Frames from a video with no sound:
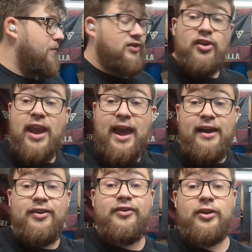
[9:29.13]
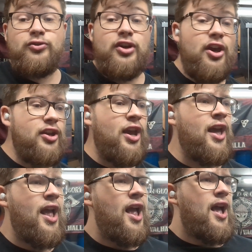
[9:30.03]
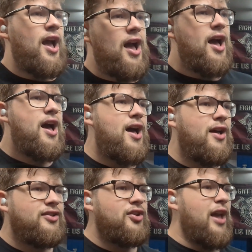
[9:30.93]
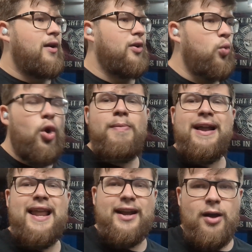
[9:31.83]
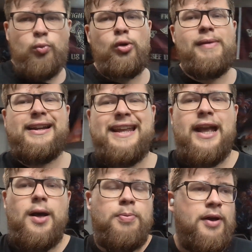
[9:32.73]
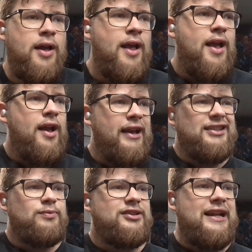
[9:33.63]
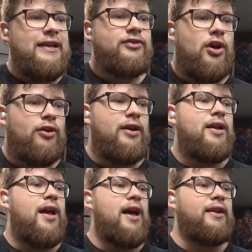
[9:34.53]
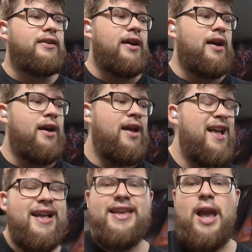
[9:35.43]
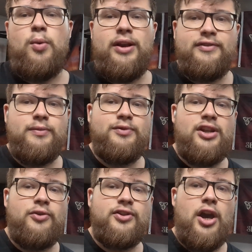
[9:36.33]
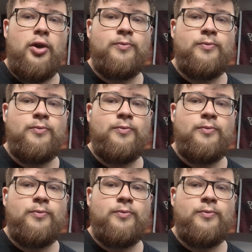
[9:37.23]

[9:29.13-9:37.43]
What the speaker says: So yeah, feels good. So yeah, I'm going to warm my leg up, warm my knee up, get some sleeves on, and yeah, we'll give some stones a go.